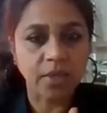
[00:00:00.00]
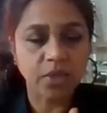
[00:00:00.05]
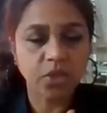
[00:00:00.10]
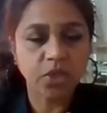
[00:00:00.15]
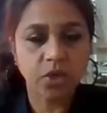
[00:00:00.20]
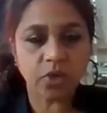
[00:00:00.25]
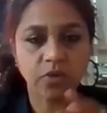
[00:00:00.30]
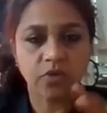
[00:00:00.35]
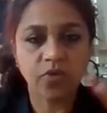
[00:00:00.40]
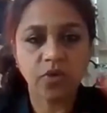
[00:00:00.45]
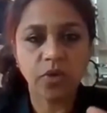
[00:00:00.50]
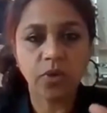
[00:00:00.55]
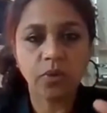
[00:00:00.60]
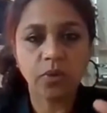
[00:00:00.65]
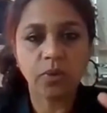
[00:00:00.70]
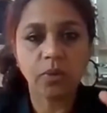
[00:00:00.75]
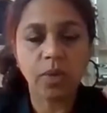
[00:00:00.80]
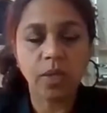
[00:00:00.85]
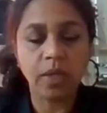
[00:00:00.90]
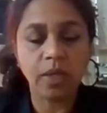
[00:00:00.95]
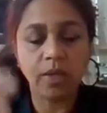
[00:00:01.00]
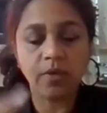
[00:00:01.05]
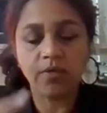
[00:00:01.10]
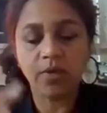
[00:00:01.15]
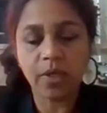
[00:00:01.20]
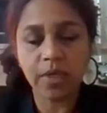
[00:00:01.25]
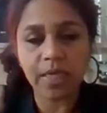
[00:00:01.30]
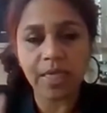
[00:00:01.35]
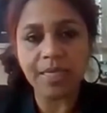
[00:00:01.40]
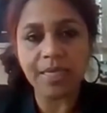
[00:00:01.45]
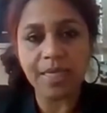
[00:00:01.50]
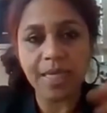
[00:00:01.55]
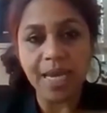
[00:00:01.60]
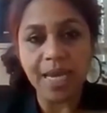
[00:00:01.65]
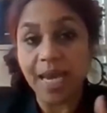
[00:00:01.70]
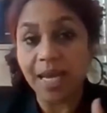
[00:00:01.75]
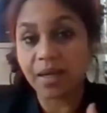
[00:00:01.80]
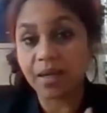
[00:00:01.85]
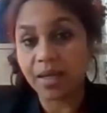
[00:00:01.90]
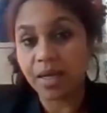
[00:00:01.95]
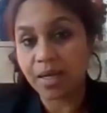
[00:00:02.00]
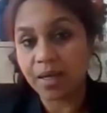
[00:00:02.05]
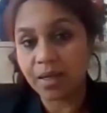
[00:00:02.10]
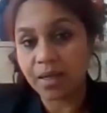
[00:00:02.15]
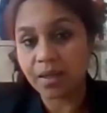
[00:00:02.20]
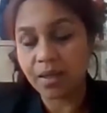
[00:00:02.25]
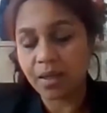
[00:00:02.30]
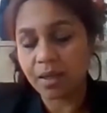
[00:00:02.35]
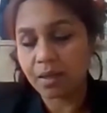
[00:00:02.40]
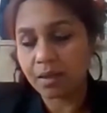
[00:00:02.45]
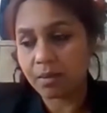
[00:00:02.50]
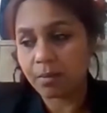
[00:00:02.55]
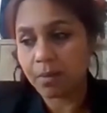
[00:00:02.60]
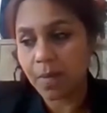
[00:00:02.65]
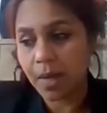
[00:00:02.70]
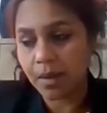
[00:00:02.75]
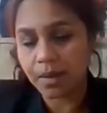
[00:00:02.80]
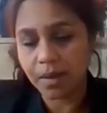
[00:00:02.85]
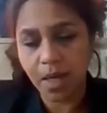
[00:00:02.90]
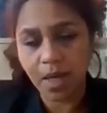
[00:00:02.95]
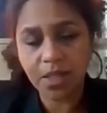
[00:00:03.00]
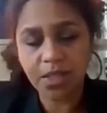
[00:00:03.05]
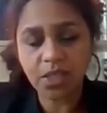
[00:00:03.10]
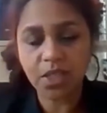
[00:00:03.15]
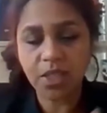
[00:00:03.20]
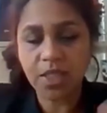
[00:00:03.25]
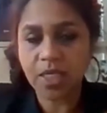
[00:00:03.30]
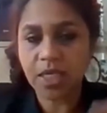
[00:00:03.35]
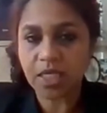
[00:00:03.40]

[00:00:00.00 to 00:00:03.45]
So if you liver, kidney, and in the gut,